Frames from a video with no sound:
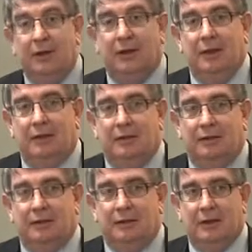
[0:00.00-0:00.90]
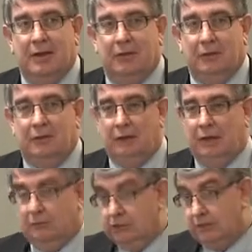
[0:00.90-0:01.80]
In that if you
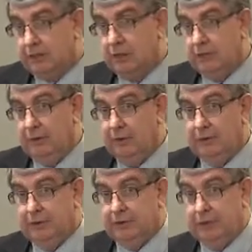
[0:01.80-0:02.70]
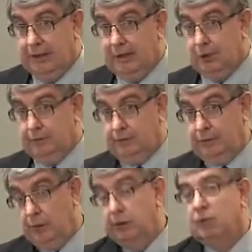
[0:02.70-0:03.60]
have a fixed overhead for, say, a head
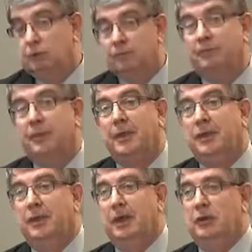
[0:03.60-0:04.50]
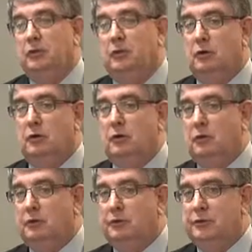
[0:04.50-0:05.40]
office rental and you've got
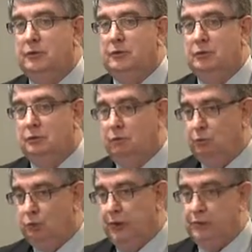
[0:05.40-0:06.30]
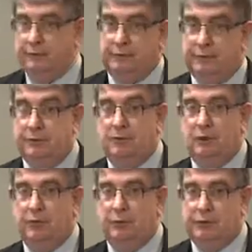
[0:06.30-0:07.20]
2 branch offices
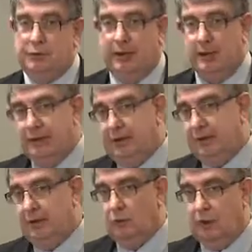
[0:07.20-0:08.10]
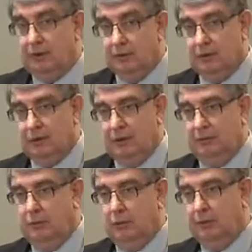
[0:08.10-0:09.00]
over which you allocate that rent,
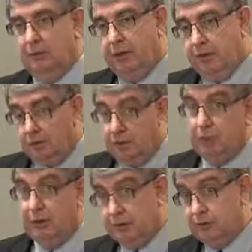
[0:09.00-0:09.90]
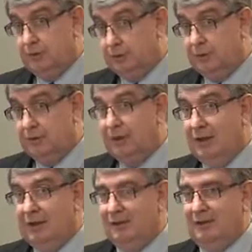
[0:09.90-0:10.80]
if you open a 3rd branch office,
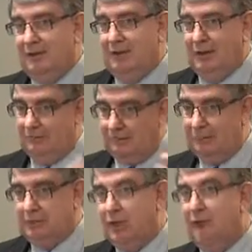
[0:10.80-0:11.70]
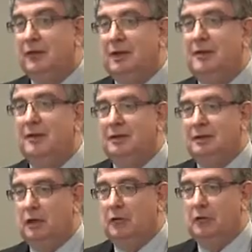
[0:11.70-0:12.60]
then that fixed overhead
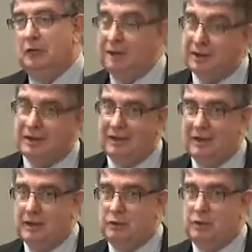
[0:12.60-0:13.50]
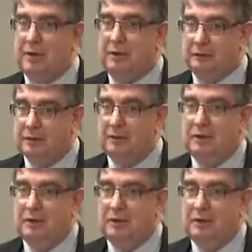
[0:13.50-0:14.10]
is over a larger amount,